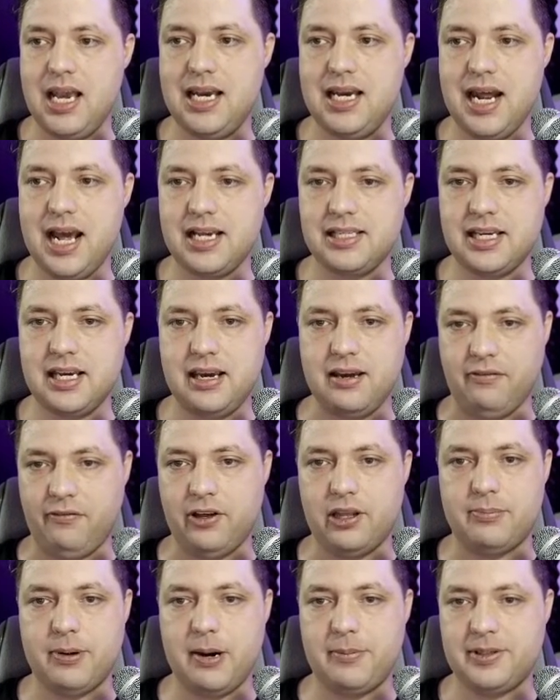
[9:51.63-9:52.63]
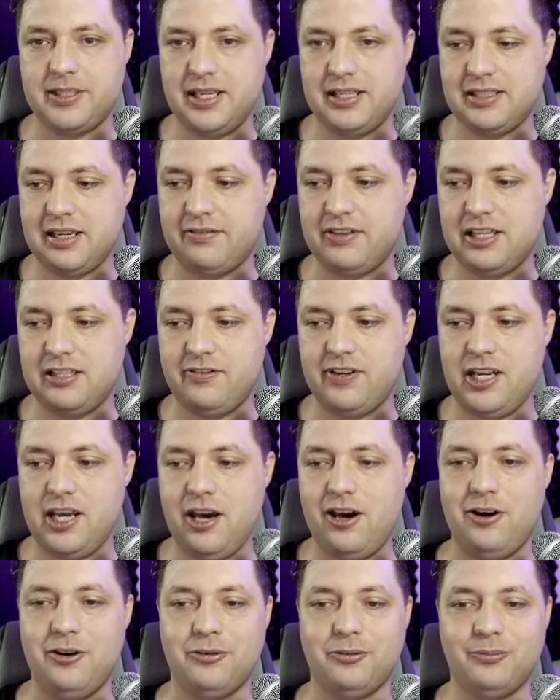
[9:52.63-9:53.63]
lazy for the purposes of this
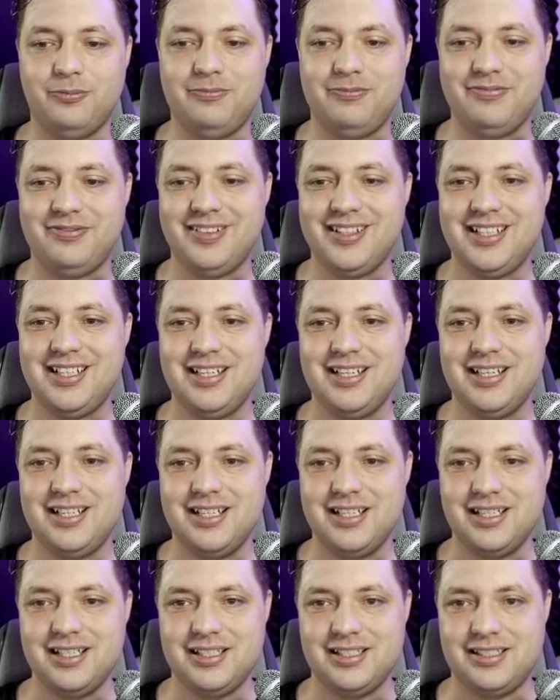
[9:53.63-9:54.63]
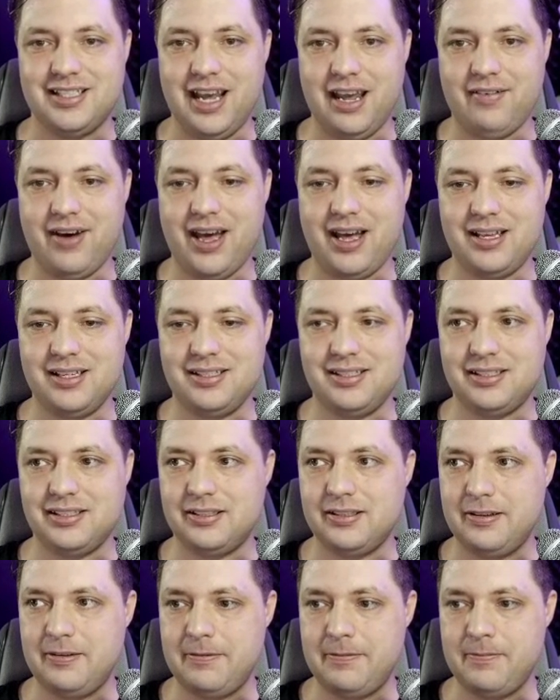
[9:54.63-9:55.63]
video. Save as.